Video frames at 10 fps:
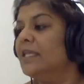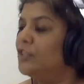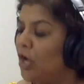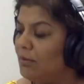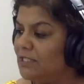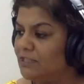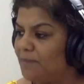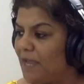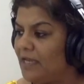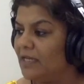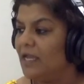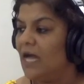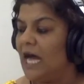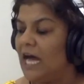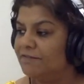Thomas Paine,
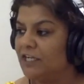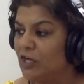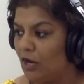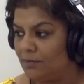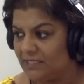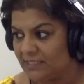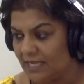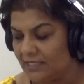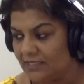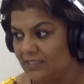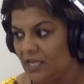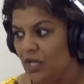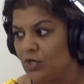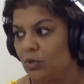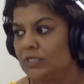after Common Sense,
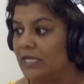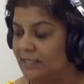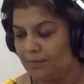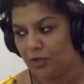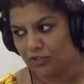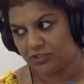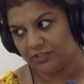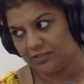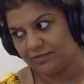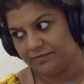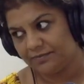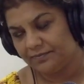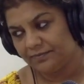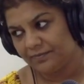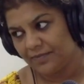wrote other books.
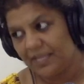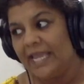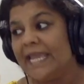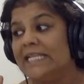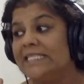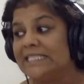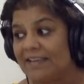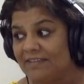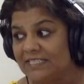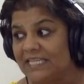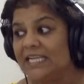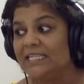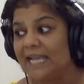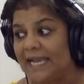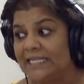In
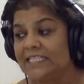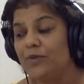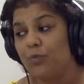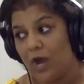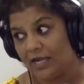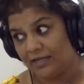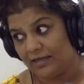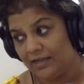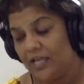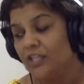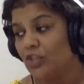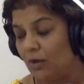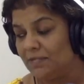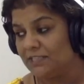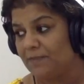1791,
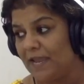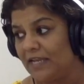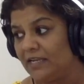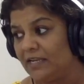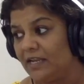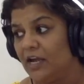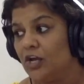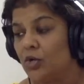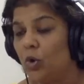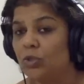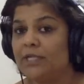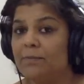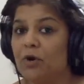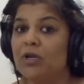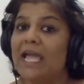Thomas Paine wrote a
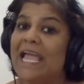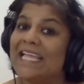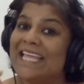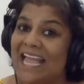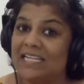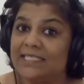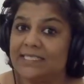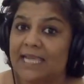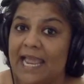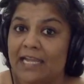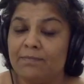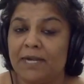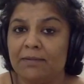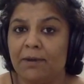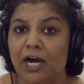book against
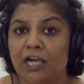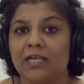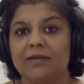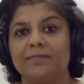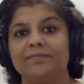Edmund Burke.